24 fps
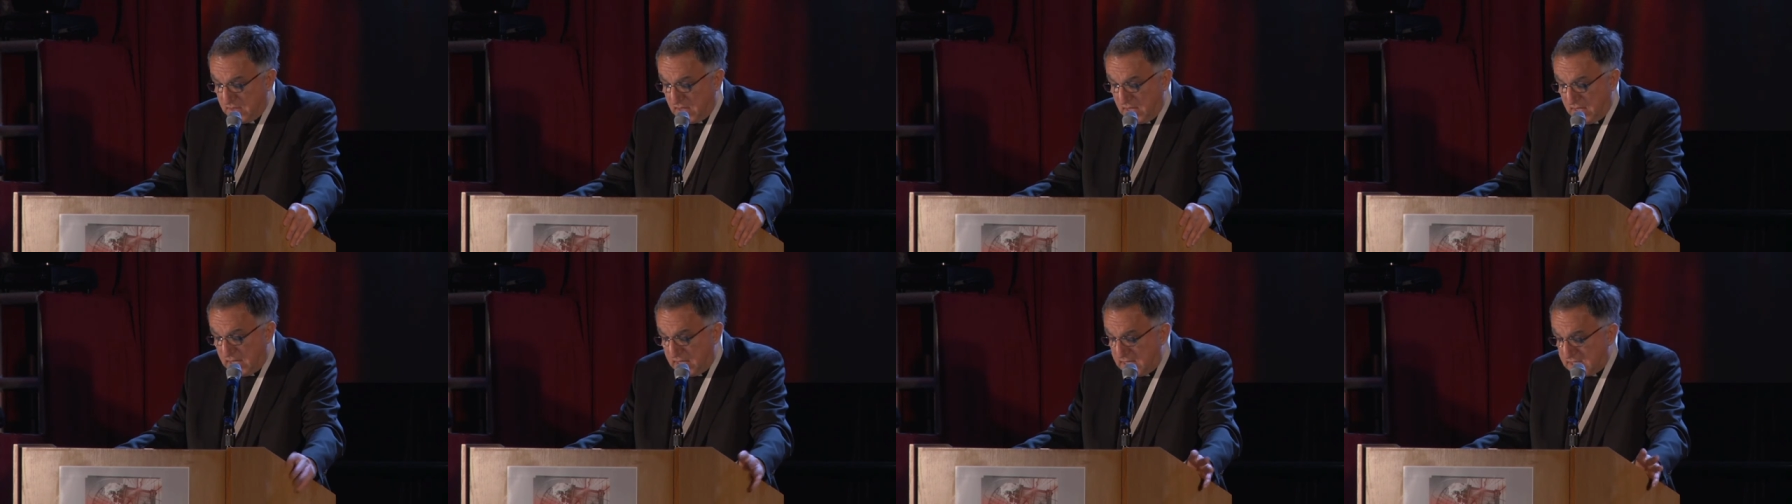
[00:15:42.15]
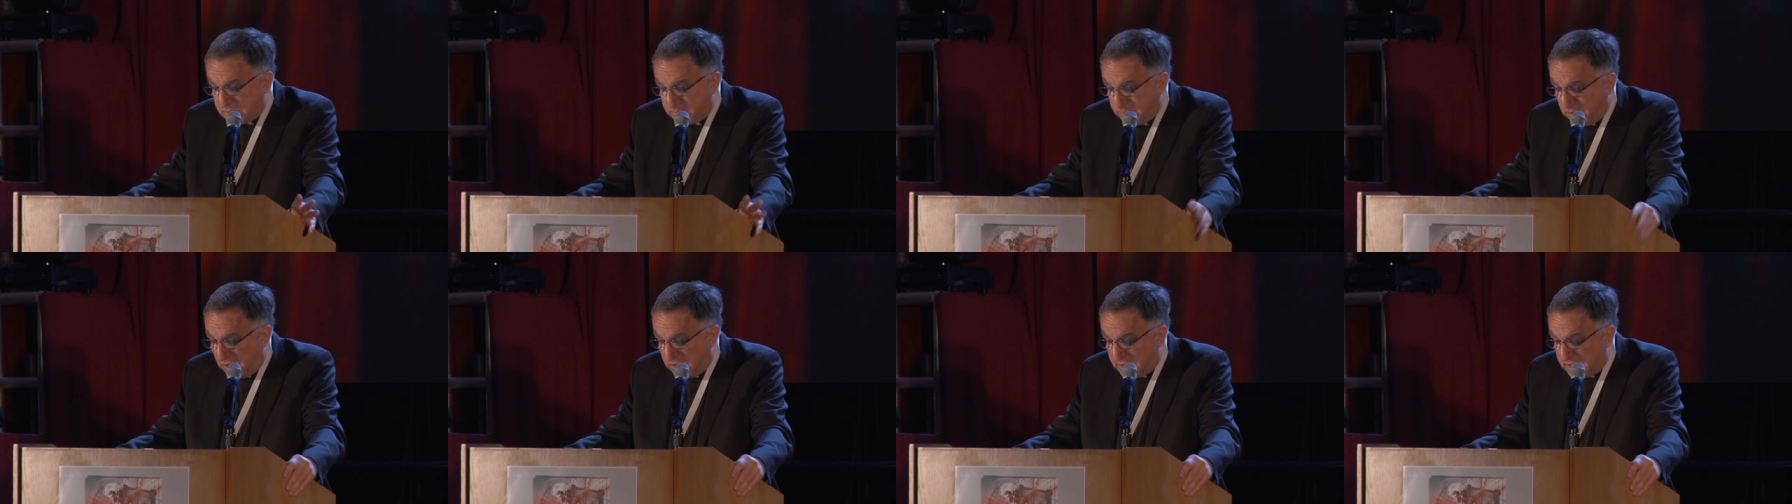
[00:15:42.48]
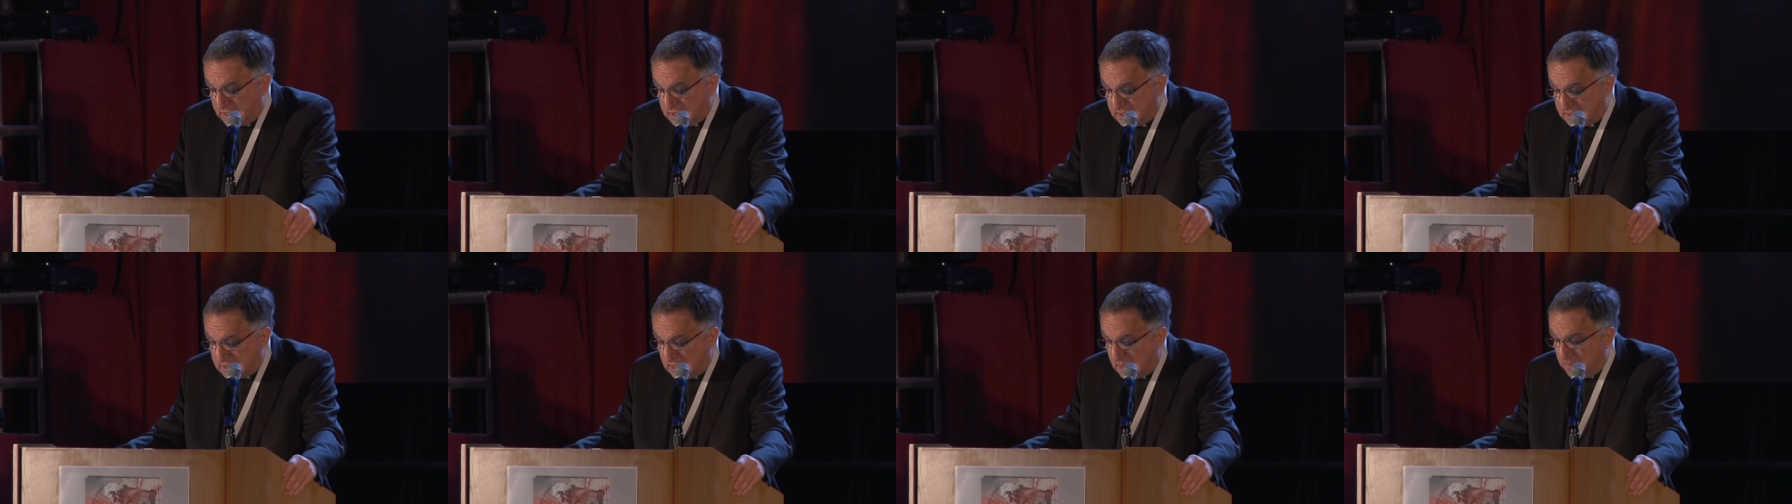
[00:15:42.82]
He's spoken
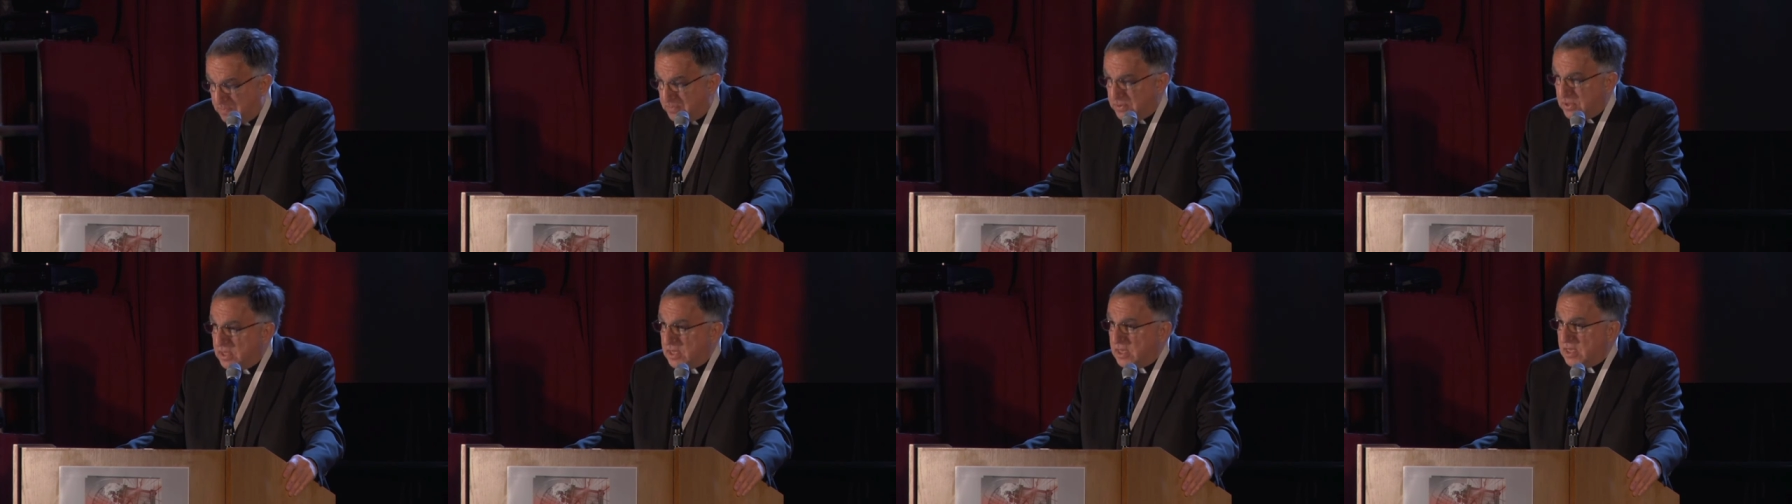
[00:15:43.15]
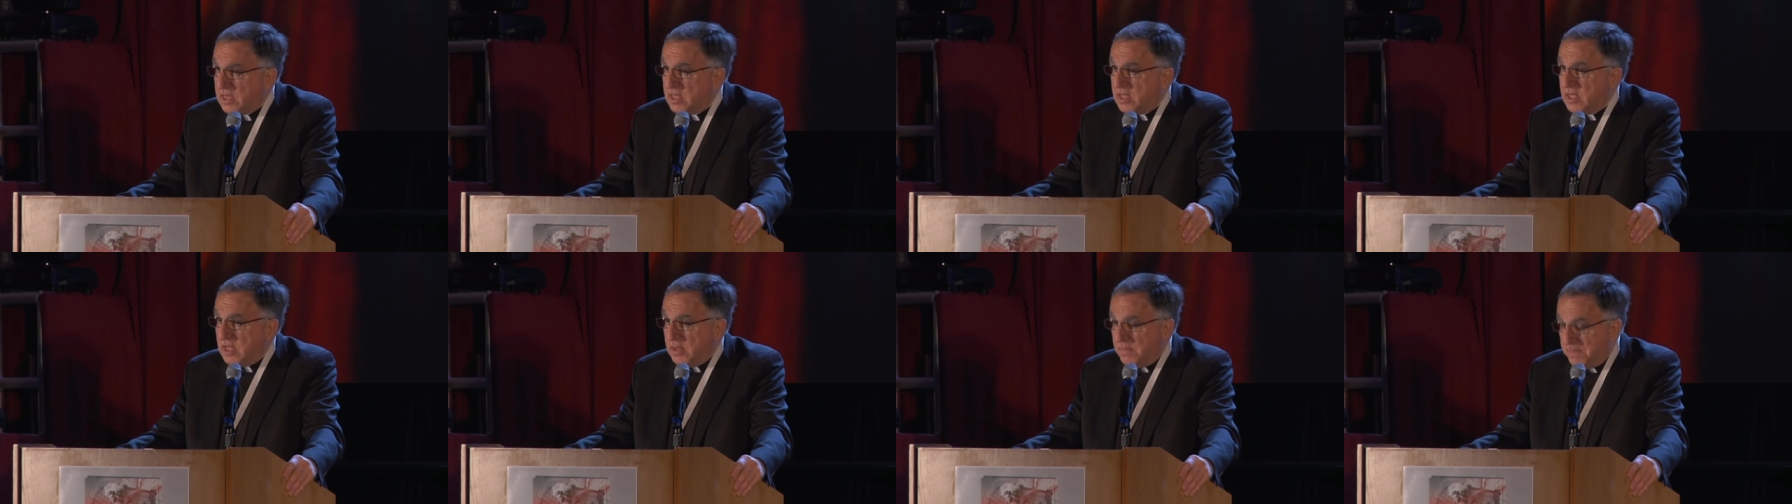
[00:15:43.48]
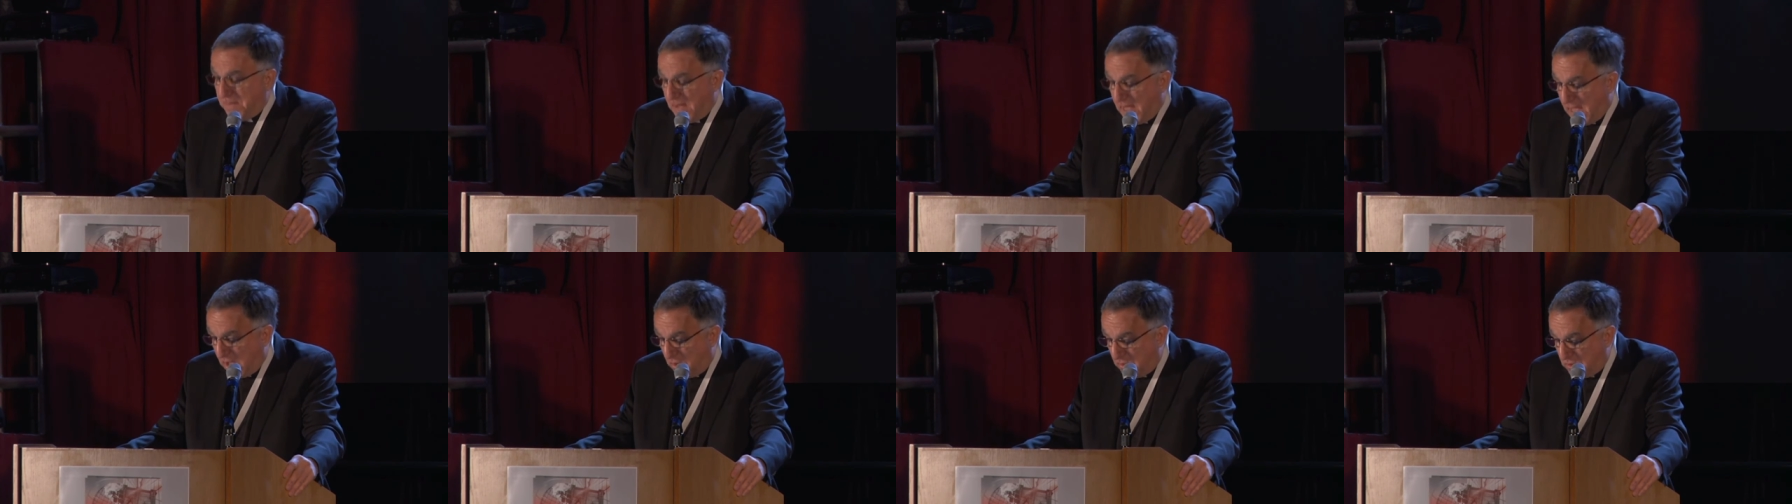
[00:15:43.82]
simply,
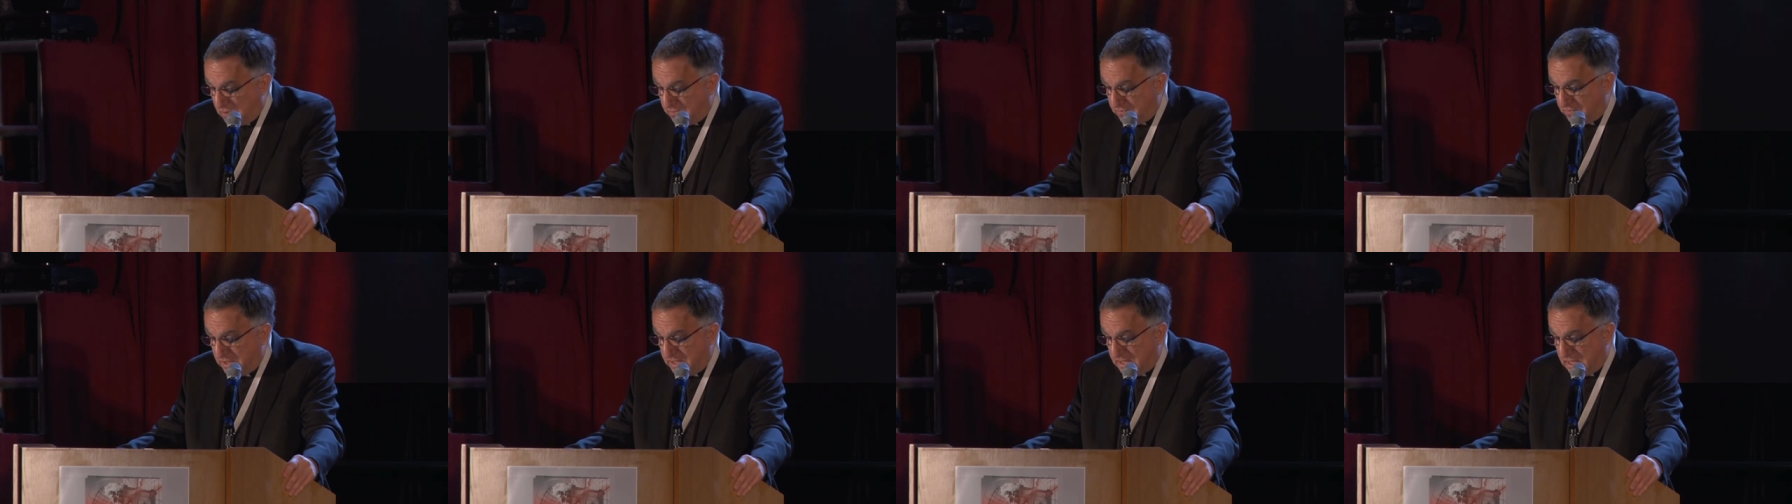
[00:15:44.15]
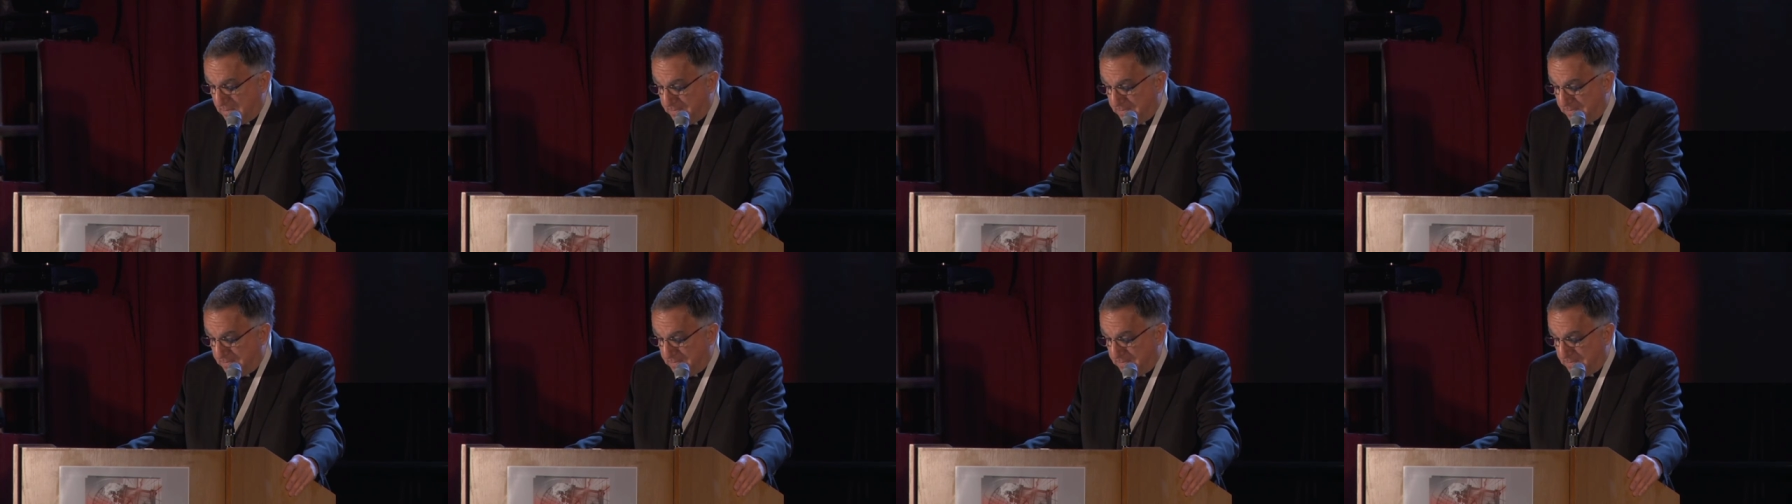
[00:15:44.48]
powerfully,